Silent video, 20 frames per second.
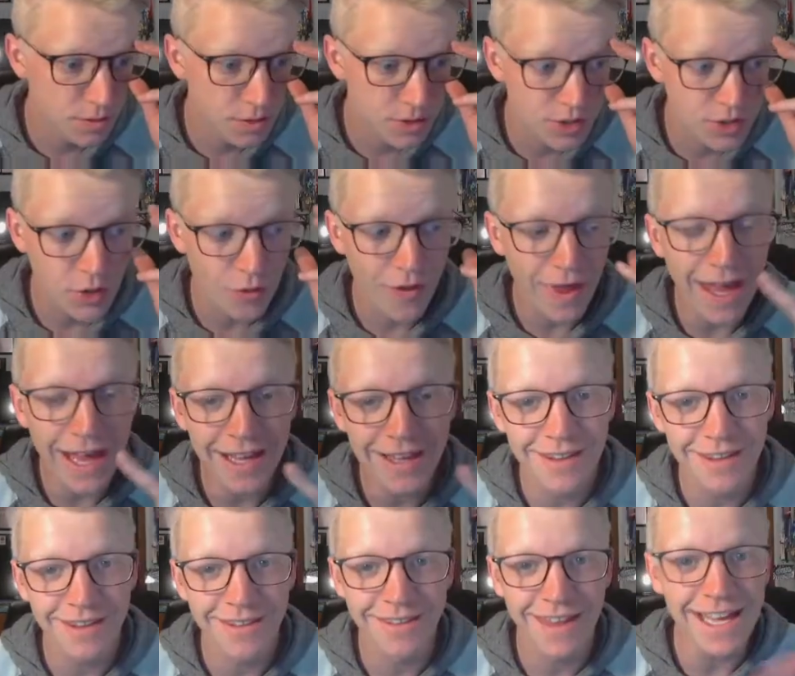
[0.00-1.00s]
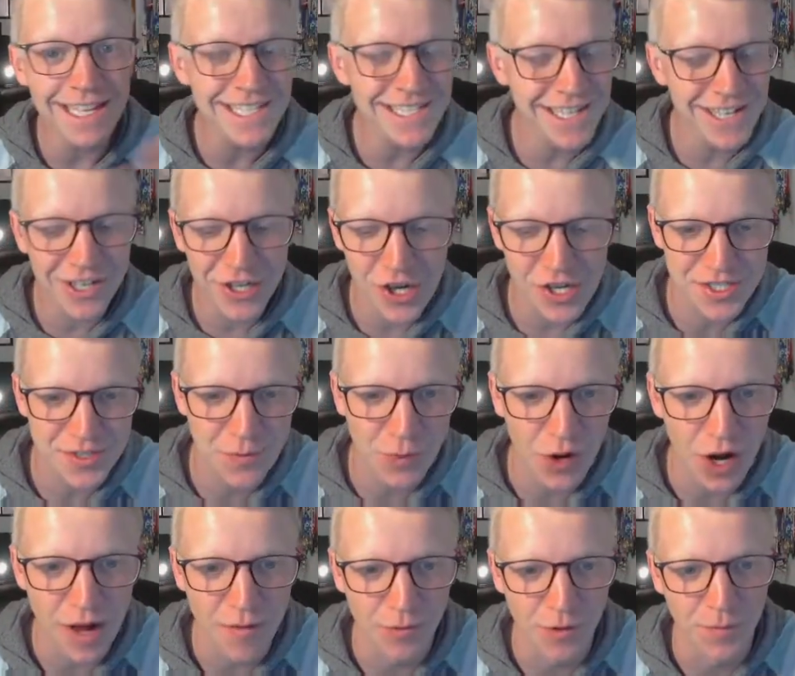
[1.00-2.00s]
So that's going to cause a
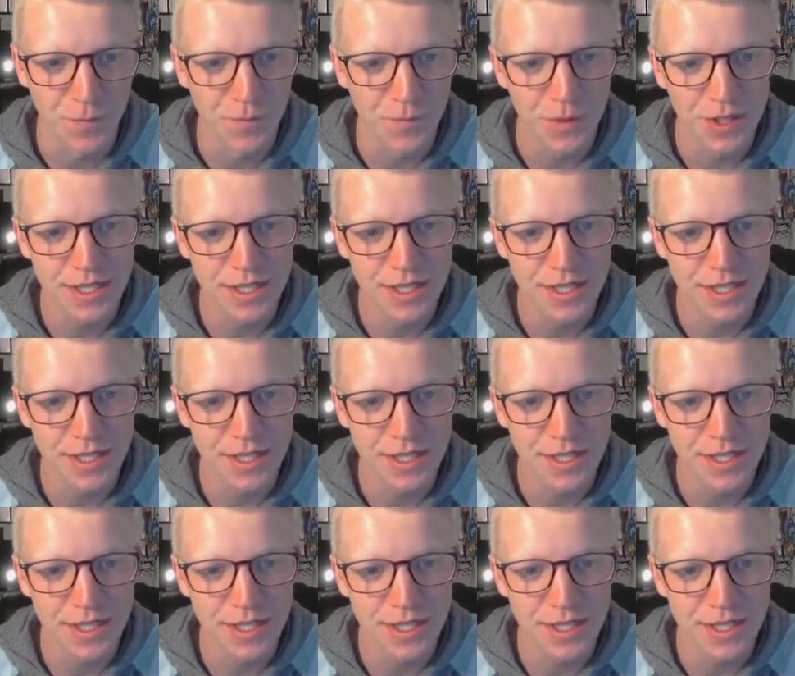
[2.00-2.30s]
problem,